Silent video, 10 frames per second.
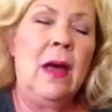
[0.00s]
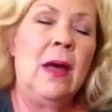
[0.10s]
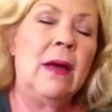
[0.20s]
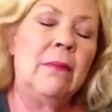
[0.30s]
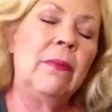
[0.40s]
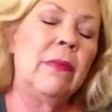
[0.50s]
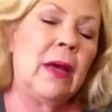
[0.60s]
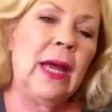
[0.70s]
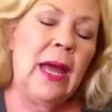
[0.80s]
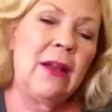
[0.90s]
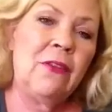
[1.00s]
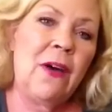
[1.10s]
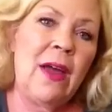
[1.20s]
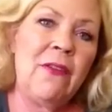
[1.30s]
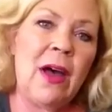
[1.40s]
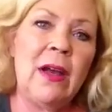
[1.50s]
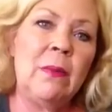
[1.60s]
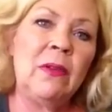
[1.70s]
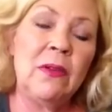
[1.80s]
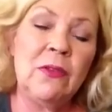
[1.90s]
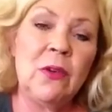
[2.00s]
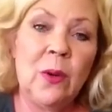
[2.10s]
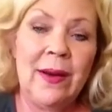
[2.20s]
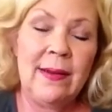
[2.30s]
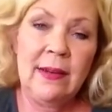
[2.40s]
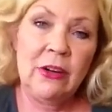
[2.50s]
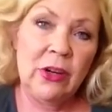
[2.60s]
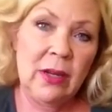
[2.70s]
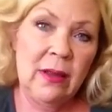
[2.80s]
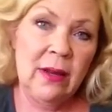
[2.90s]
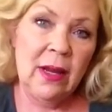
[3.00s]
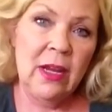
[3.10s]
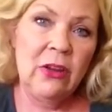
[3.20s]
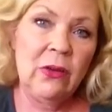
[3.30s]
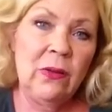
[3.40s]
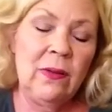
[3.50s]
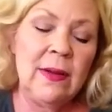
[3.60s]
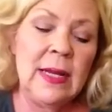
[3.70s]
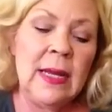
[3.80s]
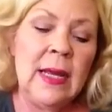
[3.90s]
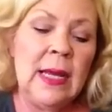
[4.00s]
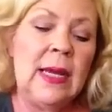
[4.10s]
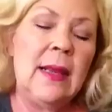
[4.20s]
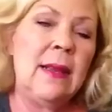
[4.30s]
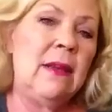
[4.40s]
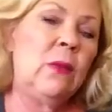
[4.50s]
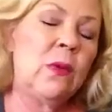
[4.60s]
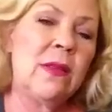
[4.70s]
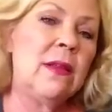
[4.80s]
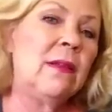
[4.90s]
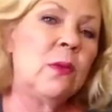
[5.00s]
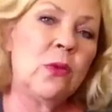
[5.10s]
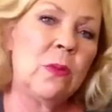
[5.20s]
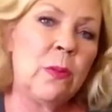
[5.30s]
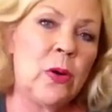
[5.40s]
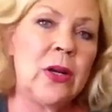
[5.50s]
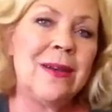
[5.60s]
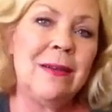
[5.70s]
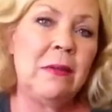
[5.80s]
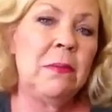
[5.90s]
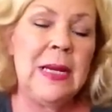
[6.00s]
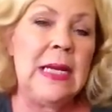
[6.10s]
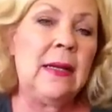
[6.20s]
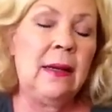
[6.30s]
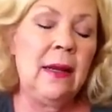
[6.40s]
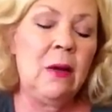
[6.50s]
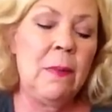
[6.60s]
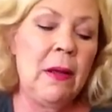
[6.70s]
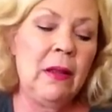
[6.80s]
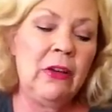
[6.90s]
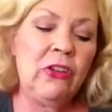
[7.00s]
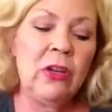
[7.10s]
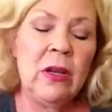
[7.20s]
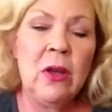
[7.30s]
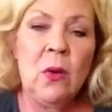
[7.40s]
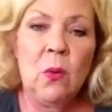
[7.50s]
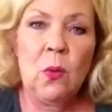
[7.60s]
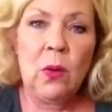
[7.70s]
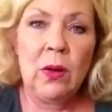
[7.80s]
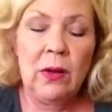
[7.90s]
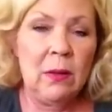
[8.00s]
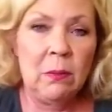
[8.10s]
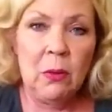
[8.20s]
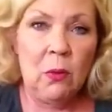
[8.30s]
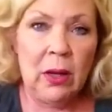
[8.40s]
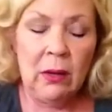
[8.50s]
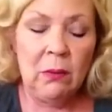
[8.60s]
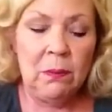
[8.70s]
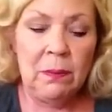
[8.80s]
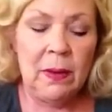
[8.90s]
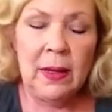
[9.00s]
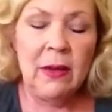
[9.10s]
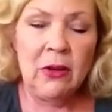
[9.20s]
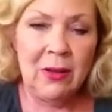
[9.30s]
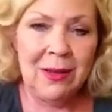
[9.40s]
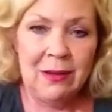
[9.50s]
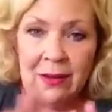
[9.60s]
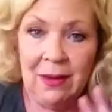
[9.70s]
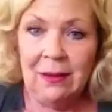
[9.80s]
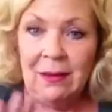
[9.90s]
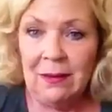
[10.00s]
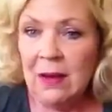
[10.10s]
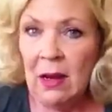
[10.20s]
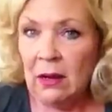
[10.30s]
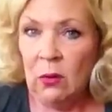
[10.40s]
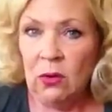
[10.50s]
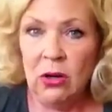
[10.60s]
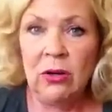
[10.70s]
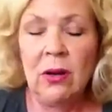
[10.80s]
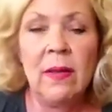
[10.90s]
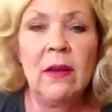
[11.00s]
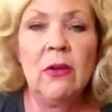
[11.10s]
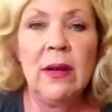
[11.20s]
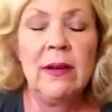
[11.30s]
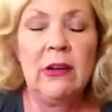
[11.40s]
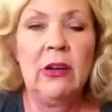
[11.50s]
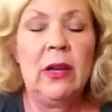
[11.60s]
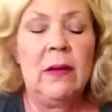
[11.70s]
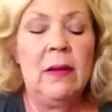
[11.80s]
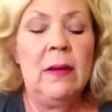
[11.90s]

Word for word: Um, I had five items of criteria that I used, and these were things that were important to me in a nail polish. Number one, and then these. This is not an order on the criteria,